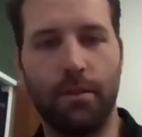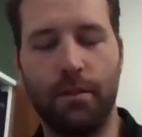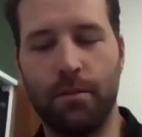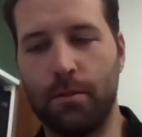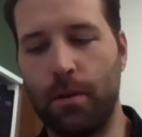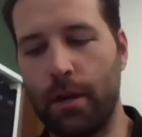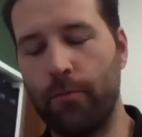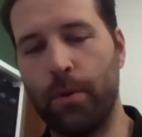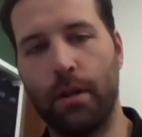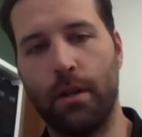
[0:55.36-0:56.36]
deal. So hi,
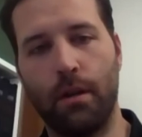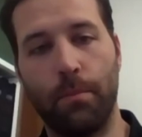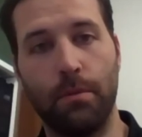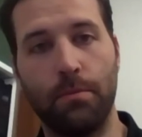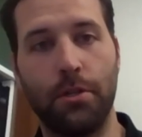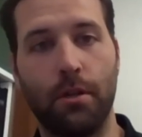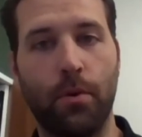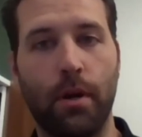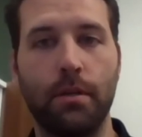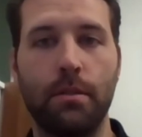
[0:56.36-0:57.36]
everybody. My name is Jared
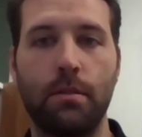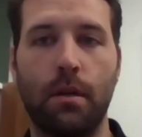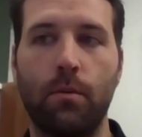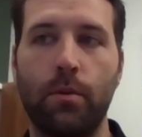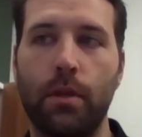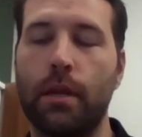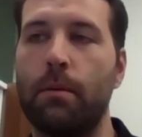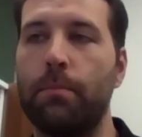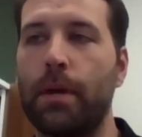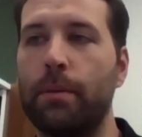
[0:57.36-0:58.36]
Price with
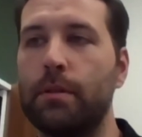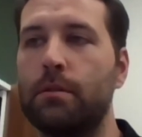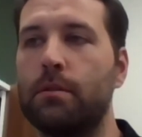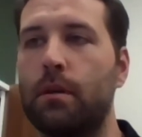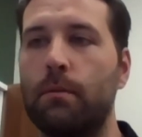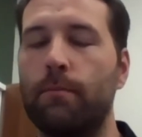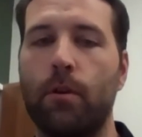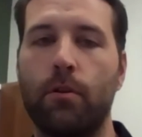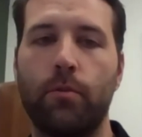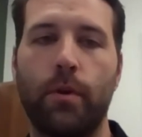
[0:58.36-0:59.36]
Incom Payments,
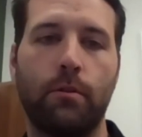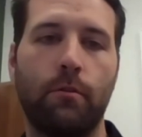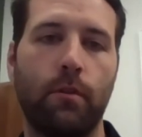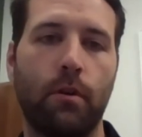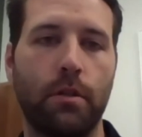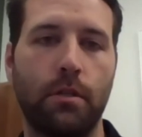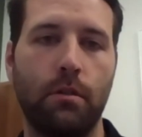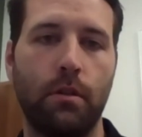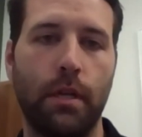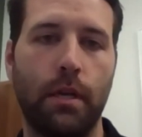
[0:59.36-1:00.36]
fraud director of our
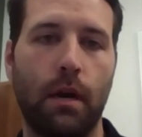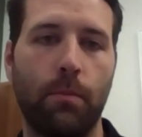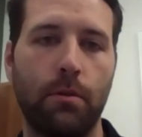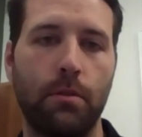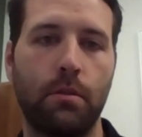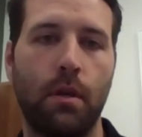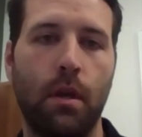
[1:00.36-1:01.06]
digital and e-commerce